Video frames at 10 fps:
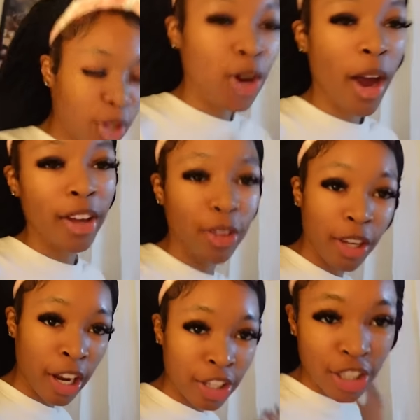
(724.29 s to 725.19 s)
You know, after you
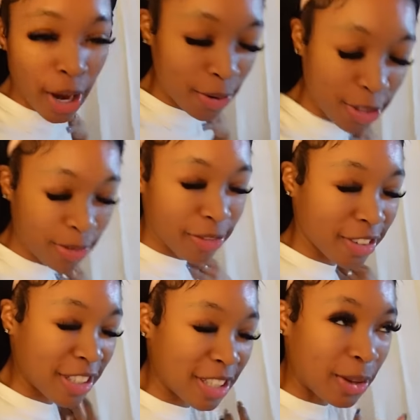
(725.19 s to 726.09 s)
get out of the shower, you just be
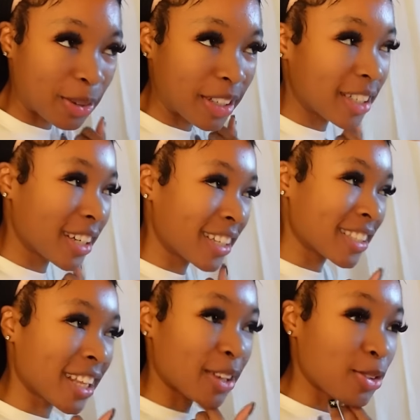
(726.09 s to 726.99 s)
feeling so good
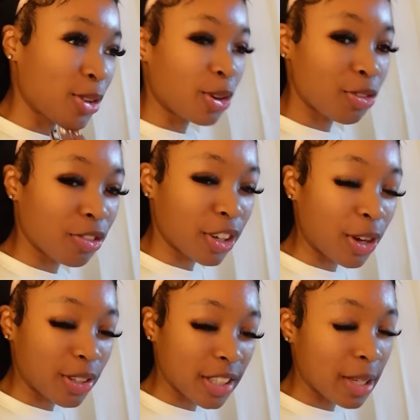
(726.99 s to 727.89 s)
because, like, you know, you finna
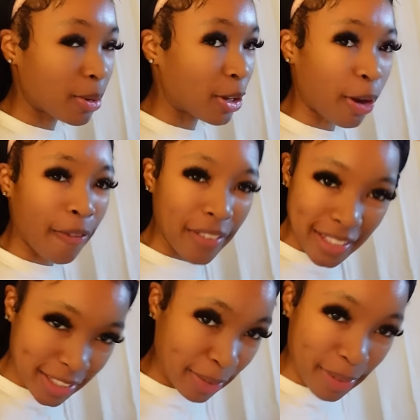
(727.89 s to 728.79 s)
go to sleep. You know, you finna
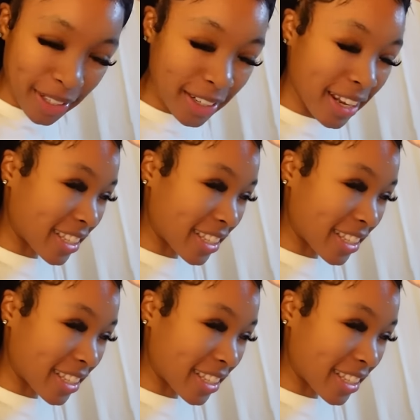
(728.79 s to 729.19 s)
sleep good.